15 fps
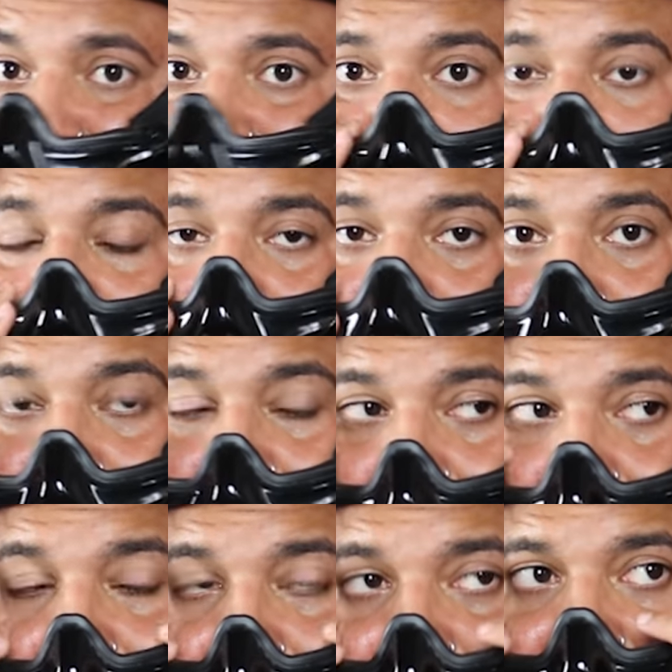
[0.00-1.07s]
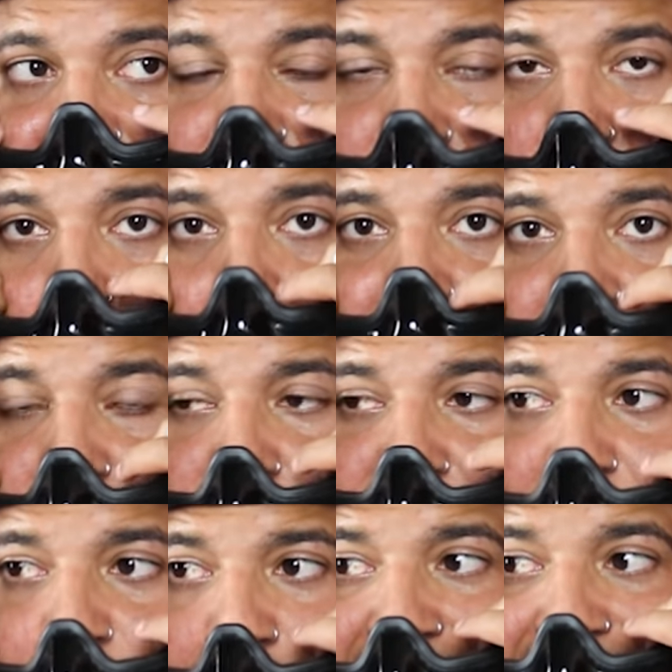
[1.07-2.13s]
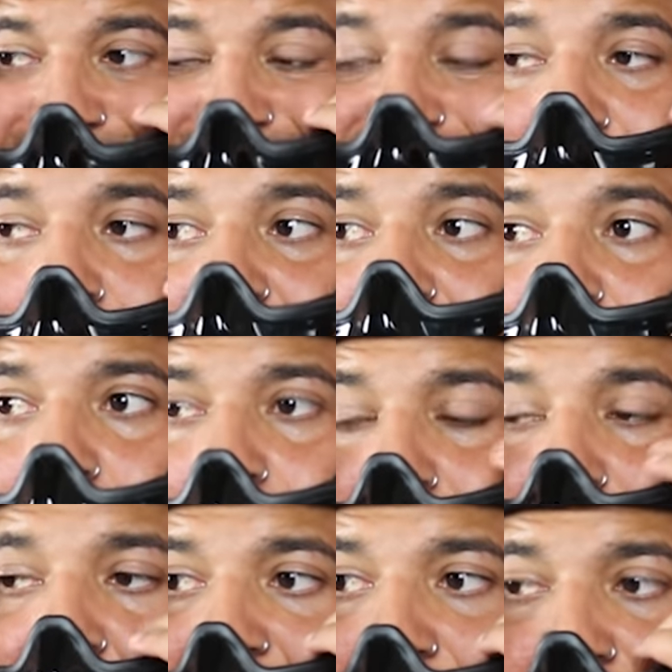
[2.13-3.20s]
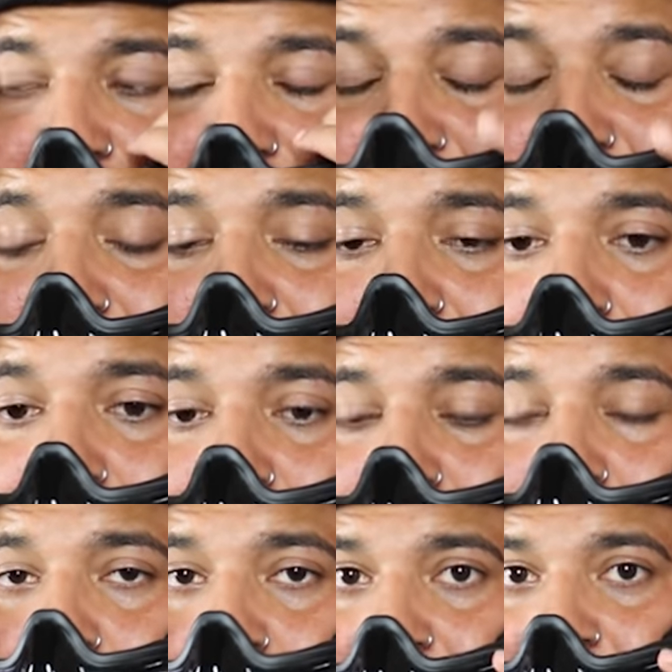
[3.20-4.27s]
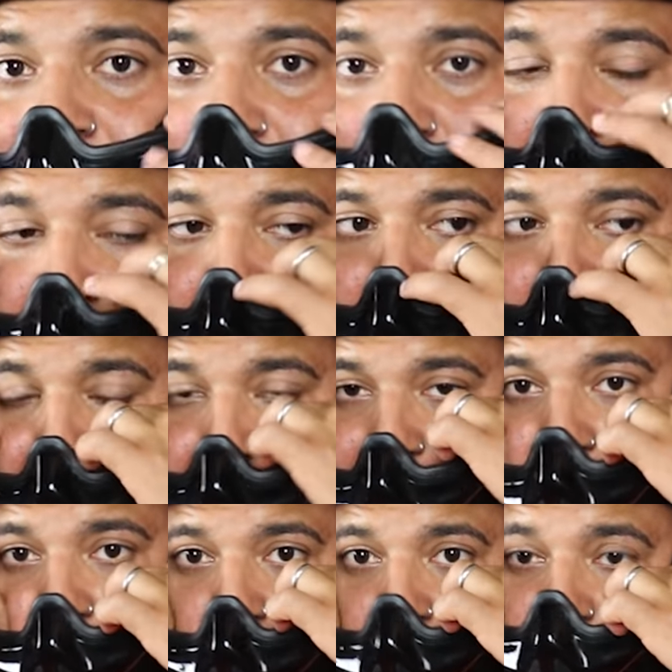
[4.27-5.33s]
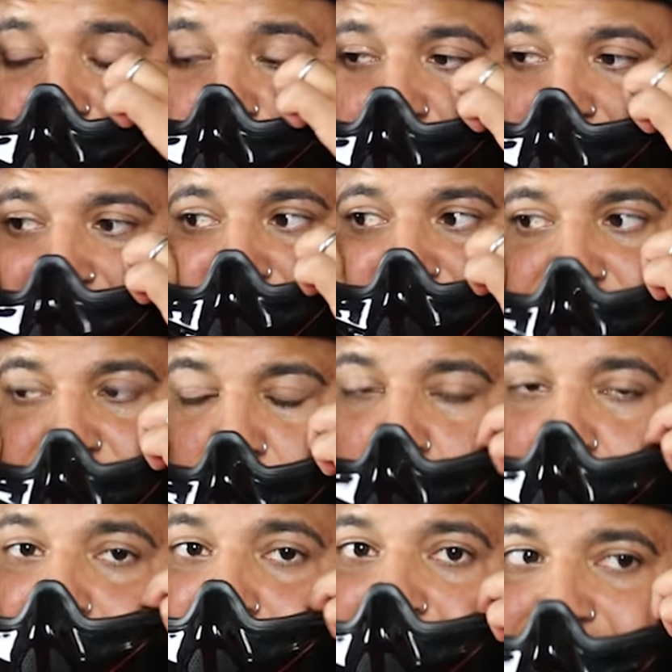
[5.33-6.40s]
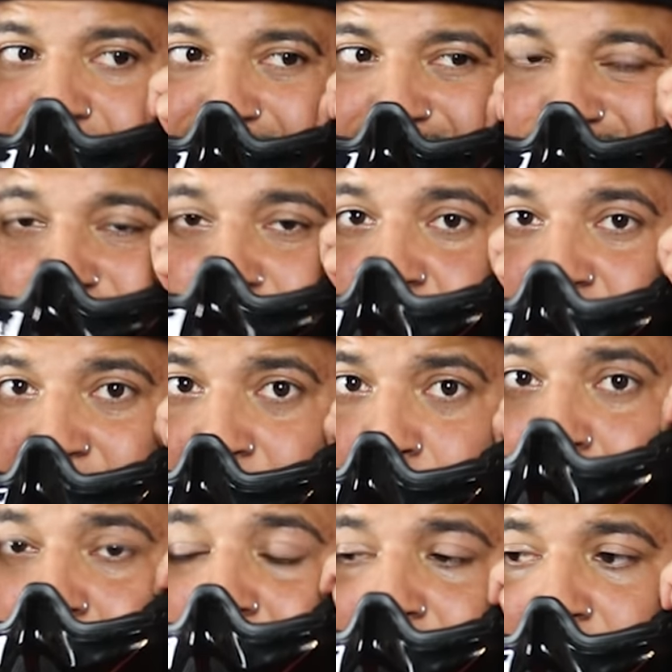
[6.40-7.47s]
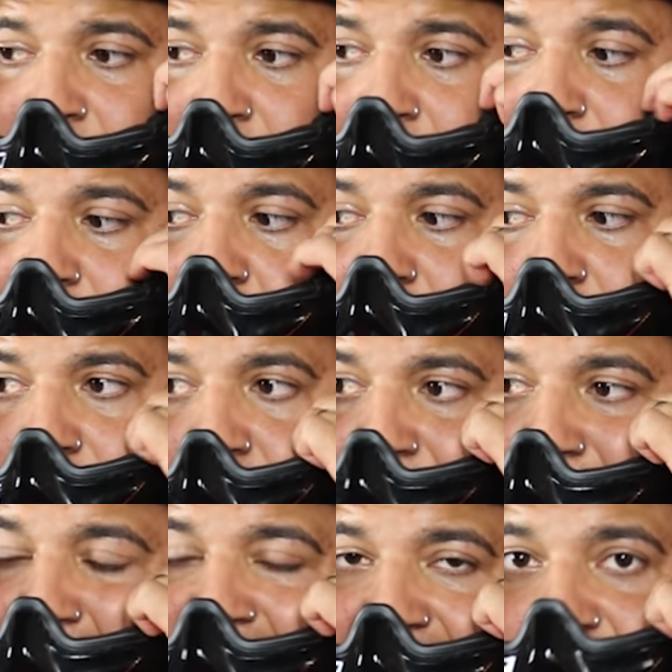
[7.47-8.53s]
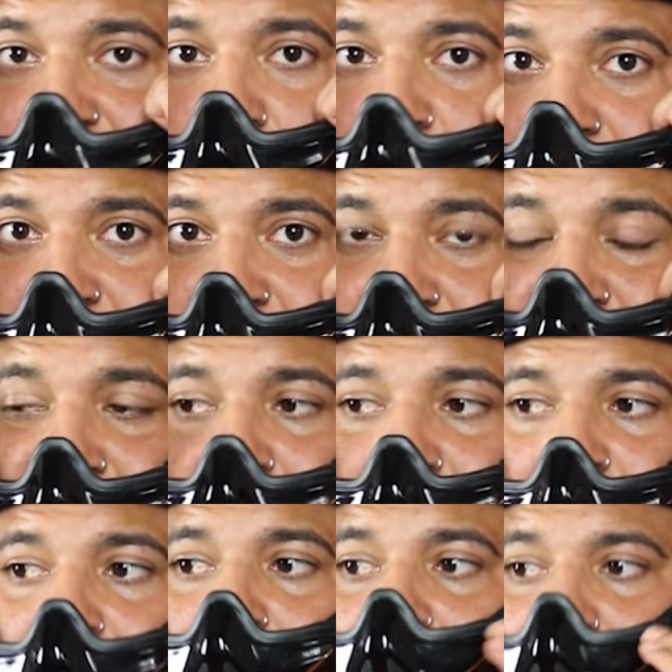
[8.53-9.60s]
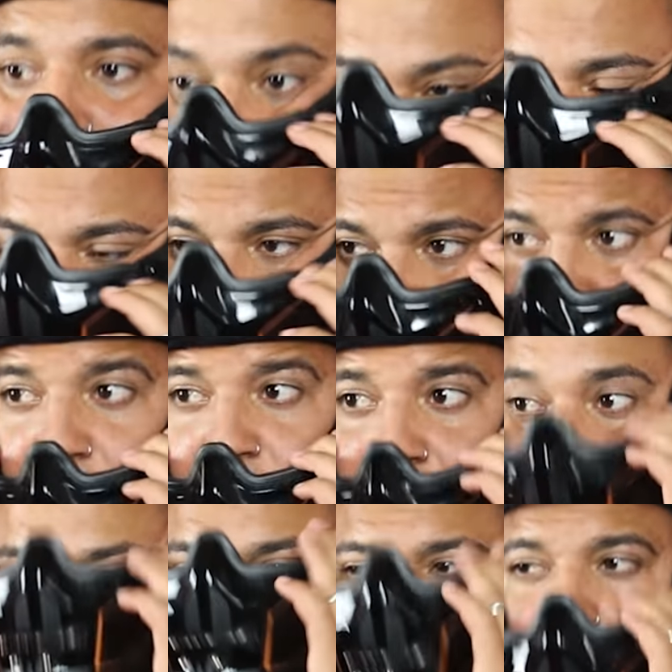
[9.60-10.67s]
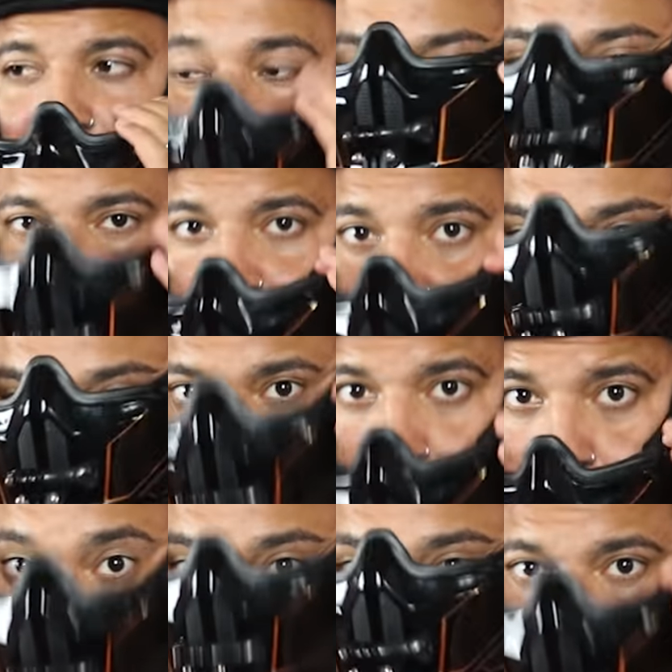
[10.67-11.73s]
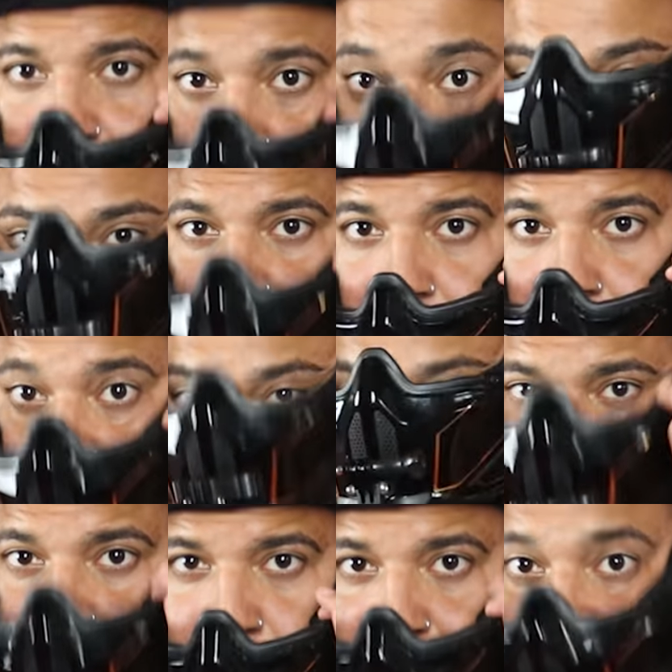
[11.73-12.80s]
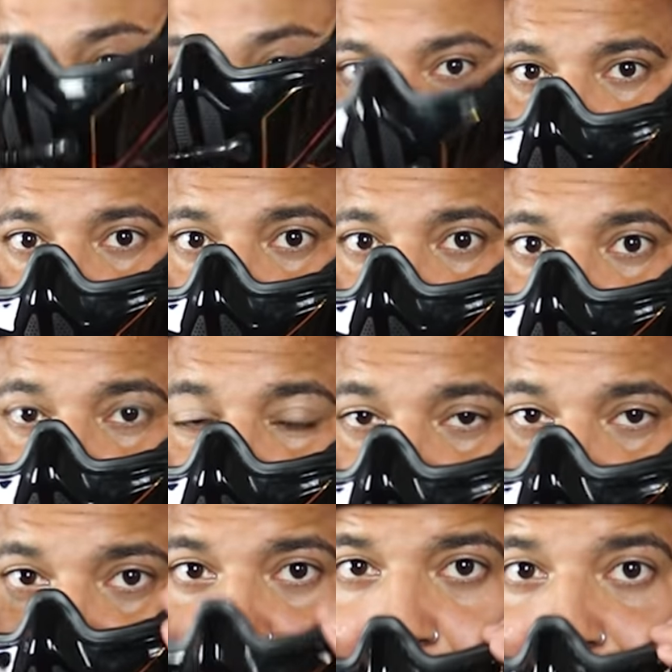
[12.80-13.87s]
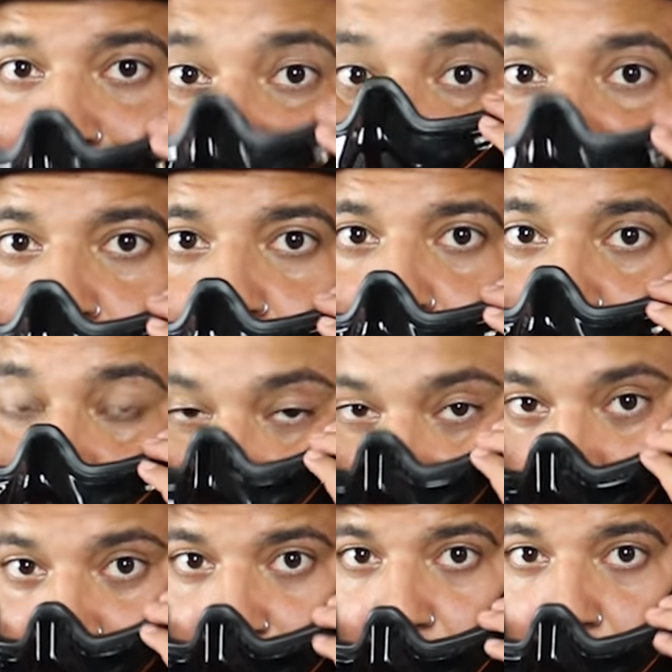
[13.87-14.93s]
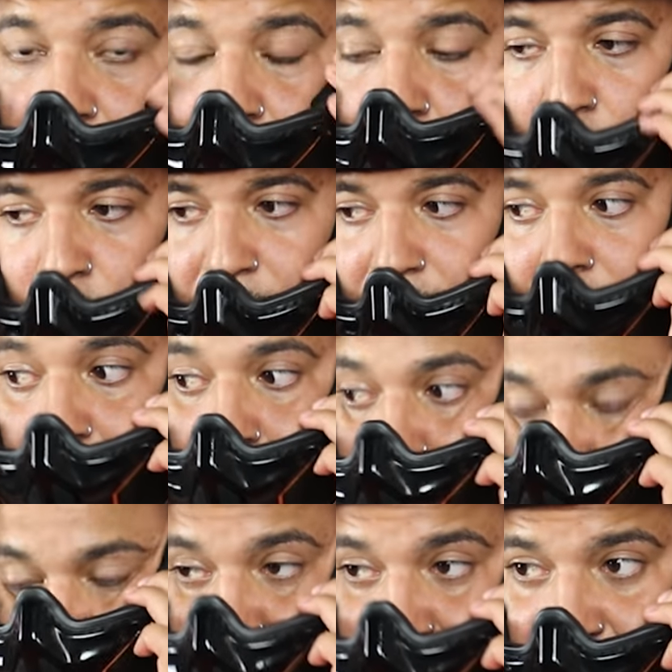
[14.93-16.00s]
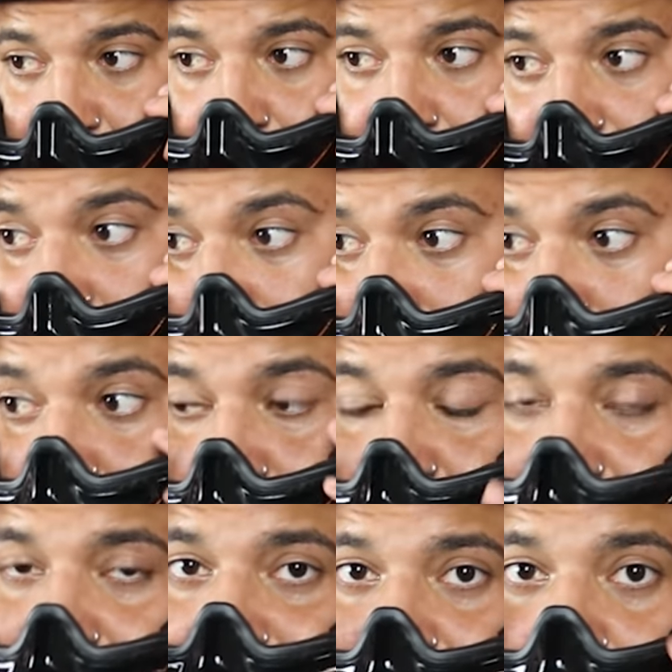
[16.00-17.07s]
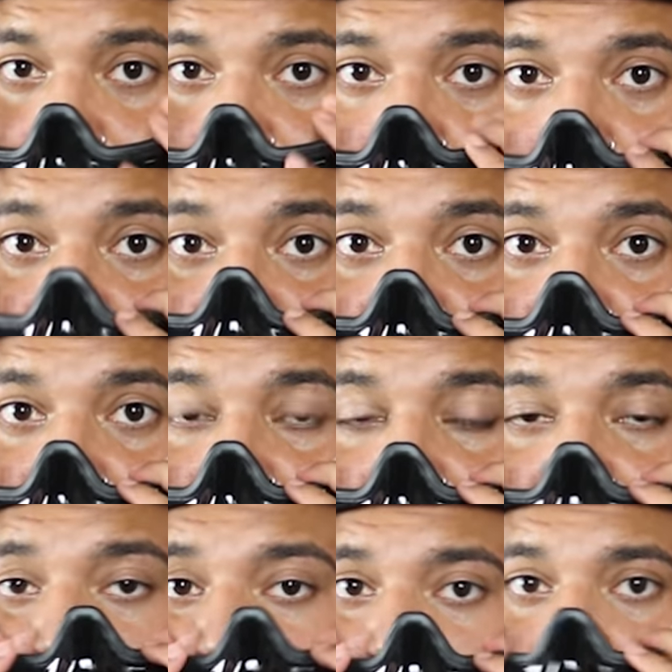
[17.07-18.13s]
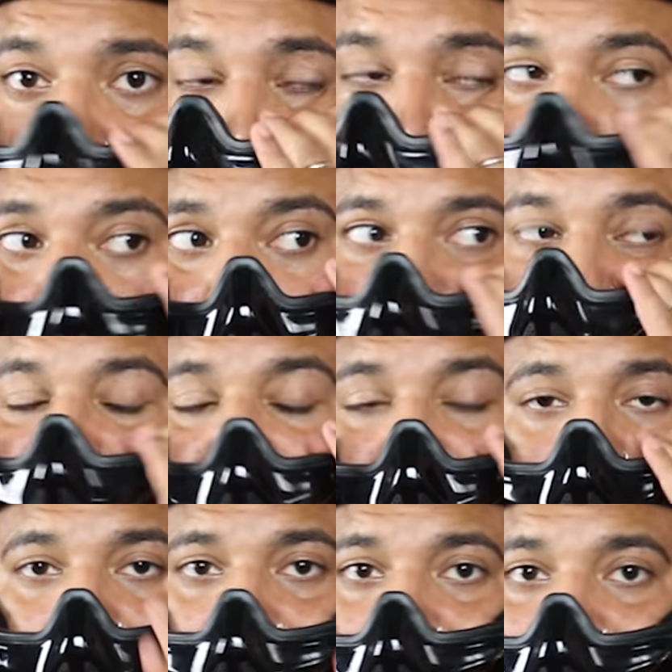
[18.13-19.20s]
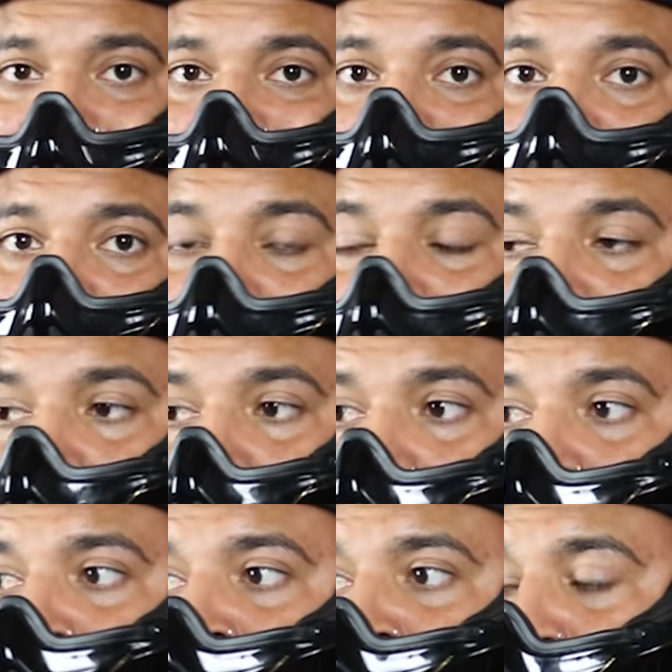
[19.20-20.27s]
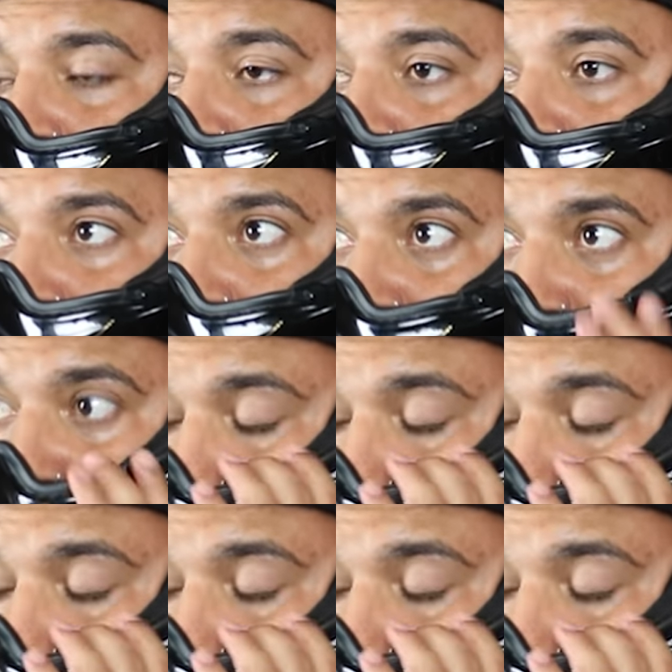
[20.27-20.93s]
snug. And that has to do with the cheek pads not being so plush. Like, these cheek pads feel really cheap. They have no cushion, and that's the reason why my helmet shakes that way. And it's not supposed to. If you know what a good fitment's supposed to be, it's supposed to be snug. Your helmet's not supposed to dance around your head